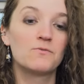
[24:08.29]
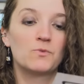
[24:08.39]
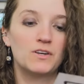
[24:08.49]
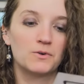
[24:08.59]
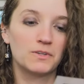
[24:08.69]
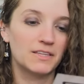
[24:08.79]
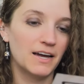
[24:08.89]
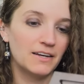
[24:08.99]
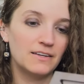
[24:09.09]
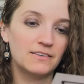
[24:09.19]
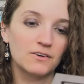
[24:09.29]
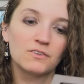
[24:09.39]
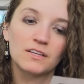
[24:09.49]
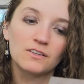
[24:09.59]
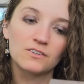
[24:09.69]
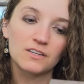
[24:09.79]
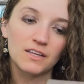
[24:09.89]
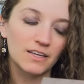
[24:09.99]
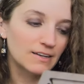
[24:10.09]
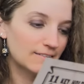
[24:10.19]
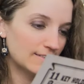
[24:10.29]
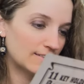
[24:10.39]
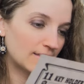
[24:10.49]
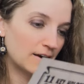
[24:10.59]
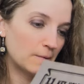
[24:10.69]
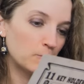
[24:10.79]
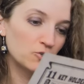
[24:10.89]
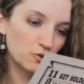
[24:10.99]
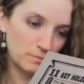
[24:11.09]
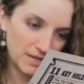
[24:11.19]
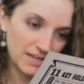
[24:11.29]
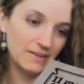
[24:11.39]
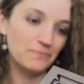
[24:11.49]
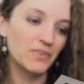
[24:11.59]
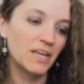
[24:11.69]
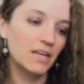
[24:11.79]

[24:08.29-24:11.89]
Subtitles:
We know what that is. I don't think there's anything else in there. Portrait pin.